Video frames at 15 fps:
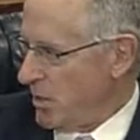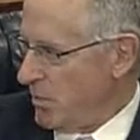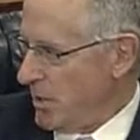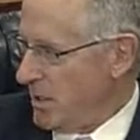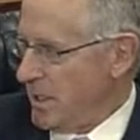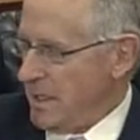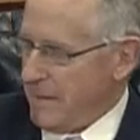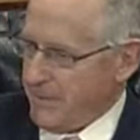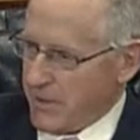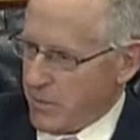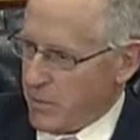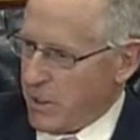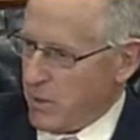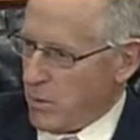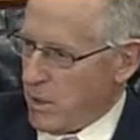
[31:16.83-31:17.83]
But it
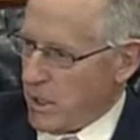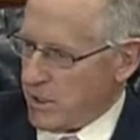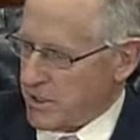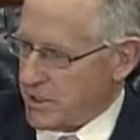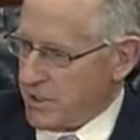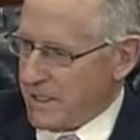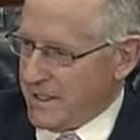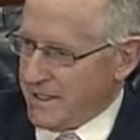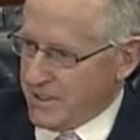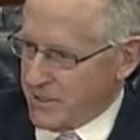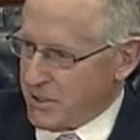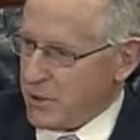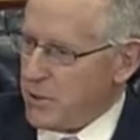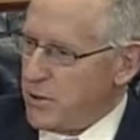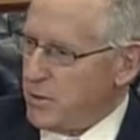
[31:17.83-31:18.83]
really was
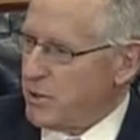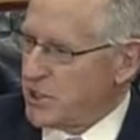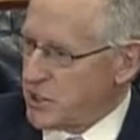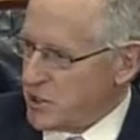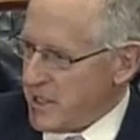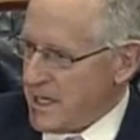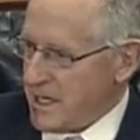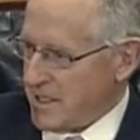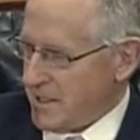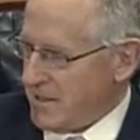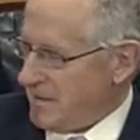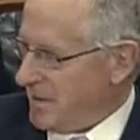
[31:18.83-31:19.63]
two distinct